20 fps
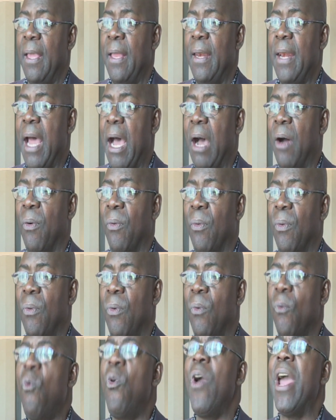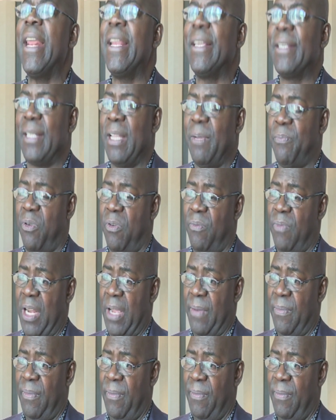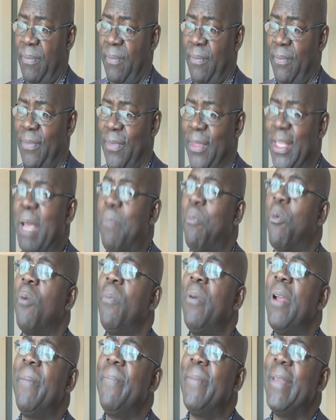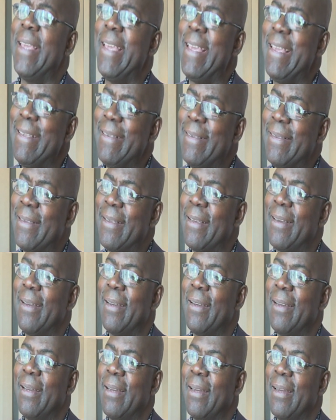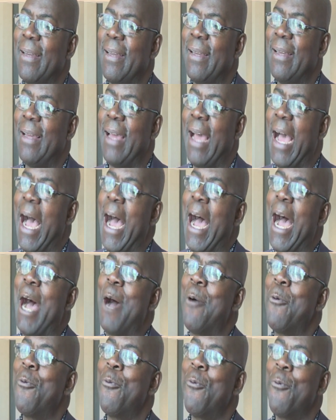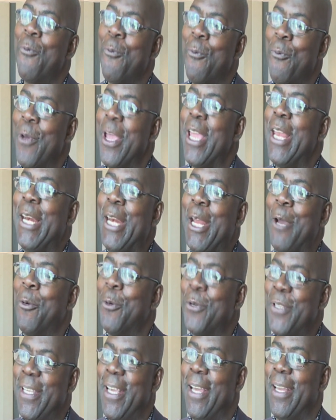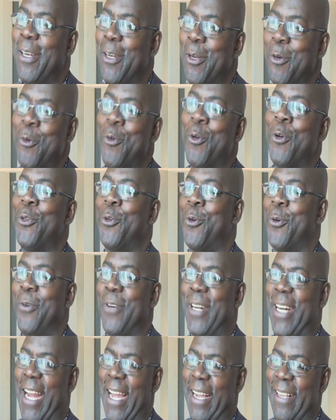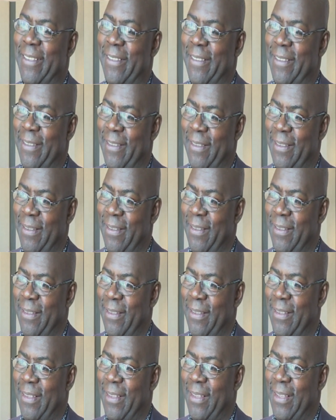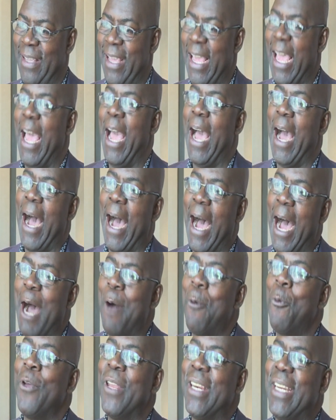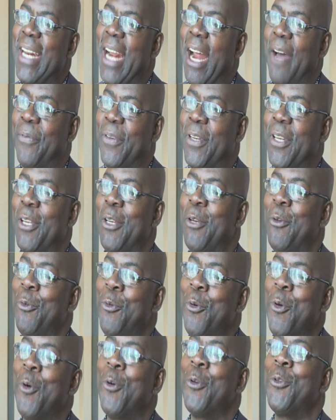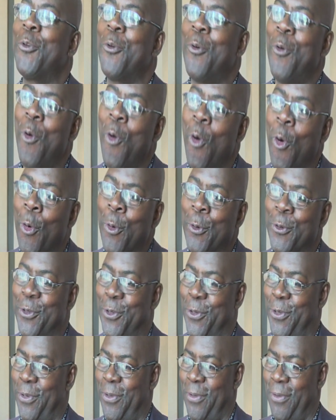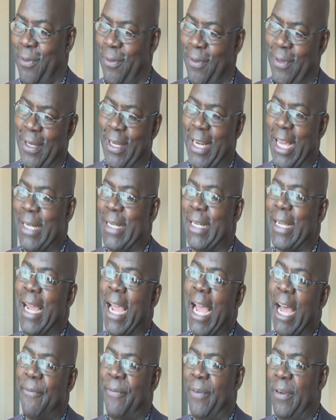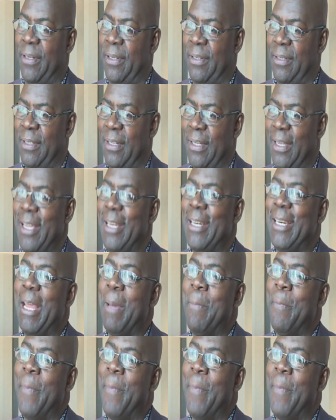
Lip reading: Now, where is the problem? The problem is how we negotiate those contracts, how we draft those laws that govern the